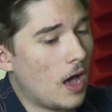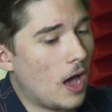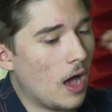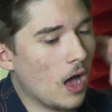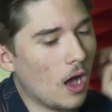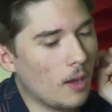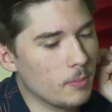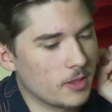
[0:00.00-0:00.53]

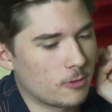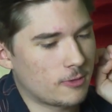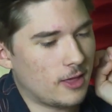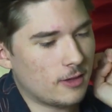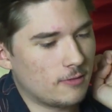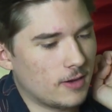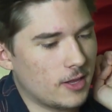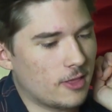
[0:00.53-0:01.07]
And there's
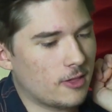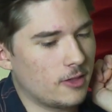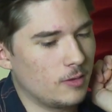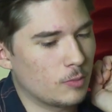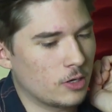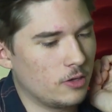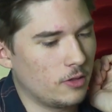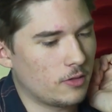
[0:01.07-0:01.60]
that great
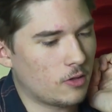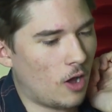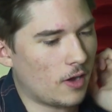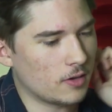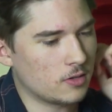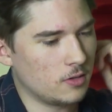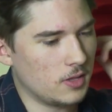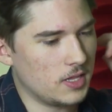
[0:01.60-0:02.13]
scene where he's
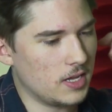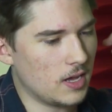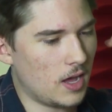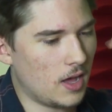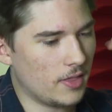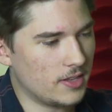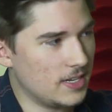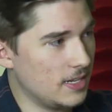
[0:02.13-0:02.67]
talking to
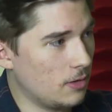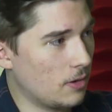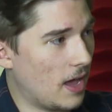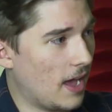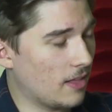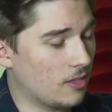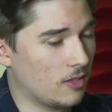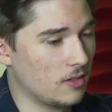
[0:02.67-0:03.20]
the
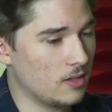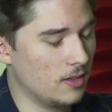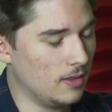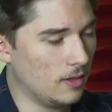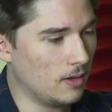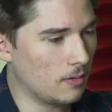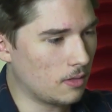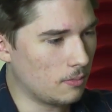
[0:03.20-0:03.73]
neo-Nazi in
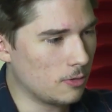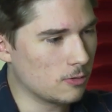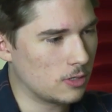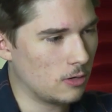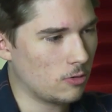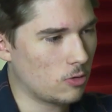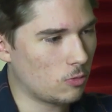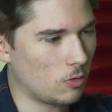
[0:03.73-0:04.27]
the
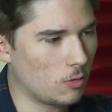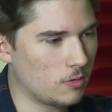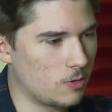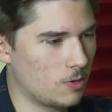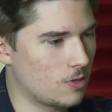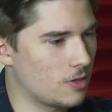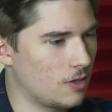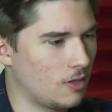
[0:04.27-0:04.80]
military store,
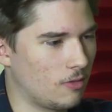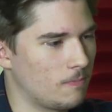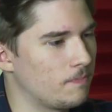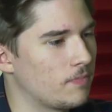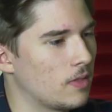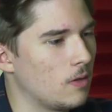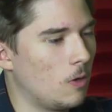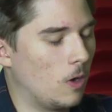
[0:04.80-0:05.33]
which is just
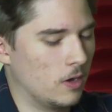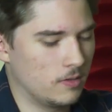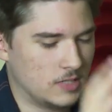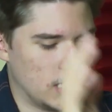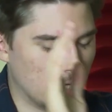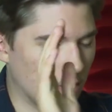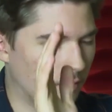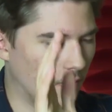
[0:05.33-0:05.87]

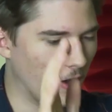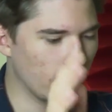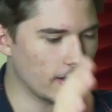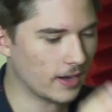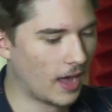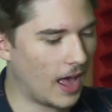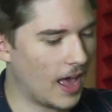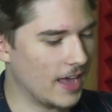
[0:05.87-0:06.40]

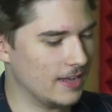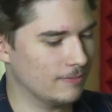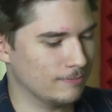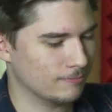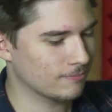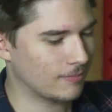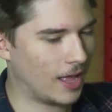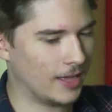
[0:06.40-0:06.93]
terrifying. I
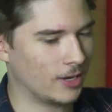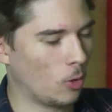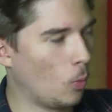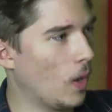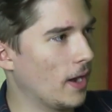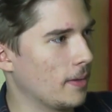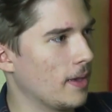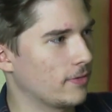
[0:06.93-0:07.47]
don't
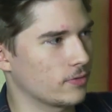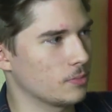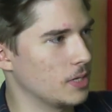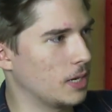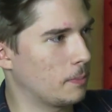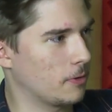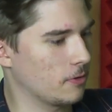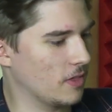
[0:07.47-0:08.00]
want to ever
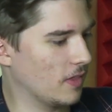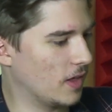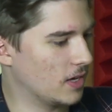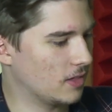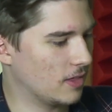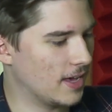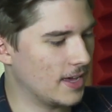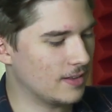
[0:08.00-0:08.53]
meet a person
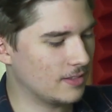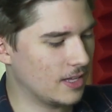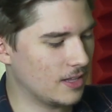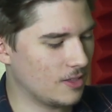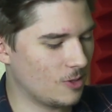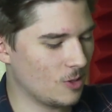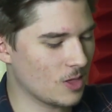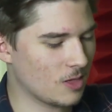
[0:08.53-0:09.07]
like that.
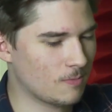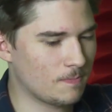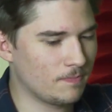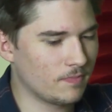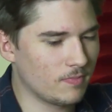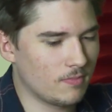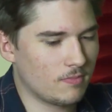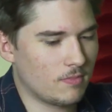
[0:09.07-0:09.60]
That's just
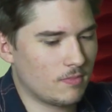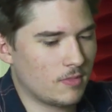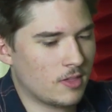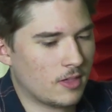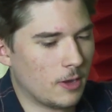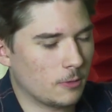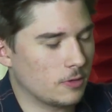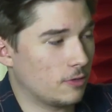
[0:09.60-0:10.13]

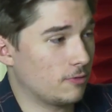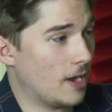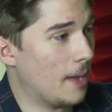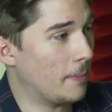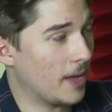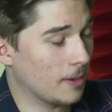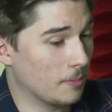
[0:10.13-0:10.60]
scared the crap out